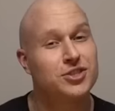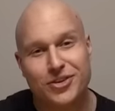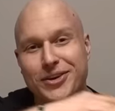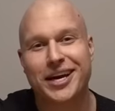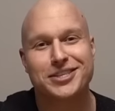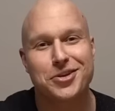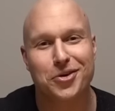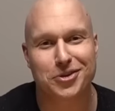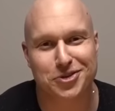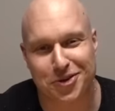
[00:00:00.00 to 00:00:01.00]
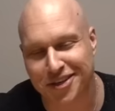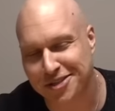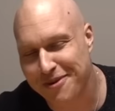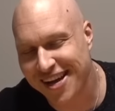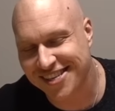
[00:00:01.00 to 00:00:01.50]
So you guys know the drill,
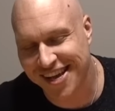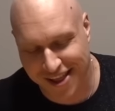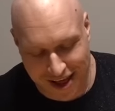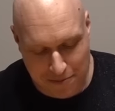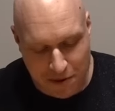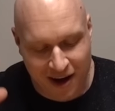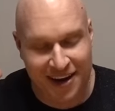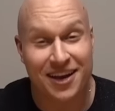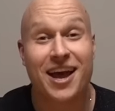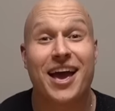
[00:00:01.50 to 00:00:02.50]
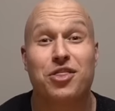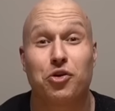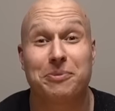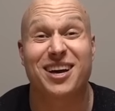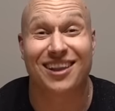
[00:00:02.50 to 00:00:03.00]
smash that like button, and
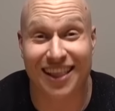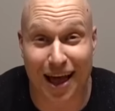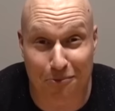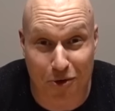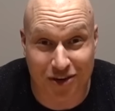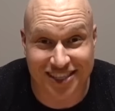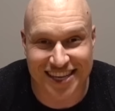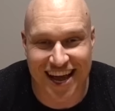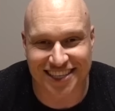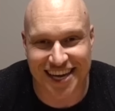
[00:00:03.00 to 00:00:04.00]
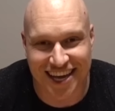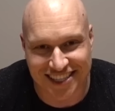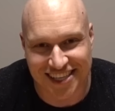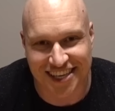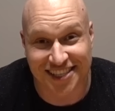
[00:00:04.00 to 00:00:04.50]
there'll be a lot more snack
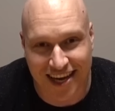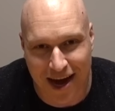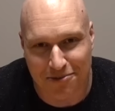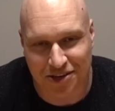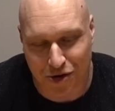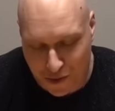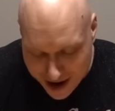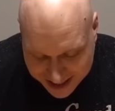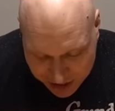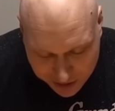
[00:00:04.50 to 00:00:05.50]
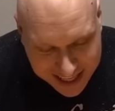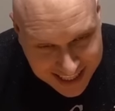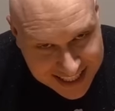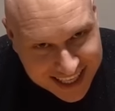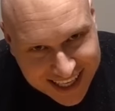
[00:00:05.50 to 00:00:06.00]
taste tests coming your way. So
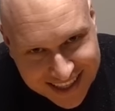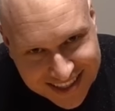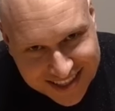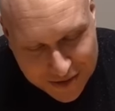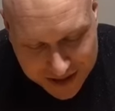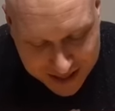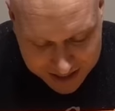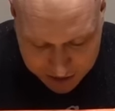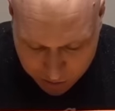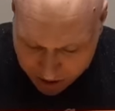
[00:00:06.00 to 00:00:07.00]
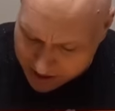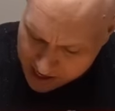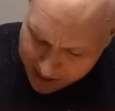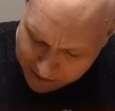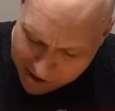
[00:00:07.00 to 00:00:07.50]
let's get on with this one. The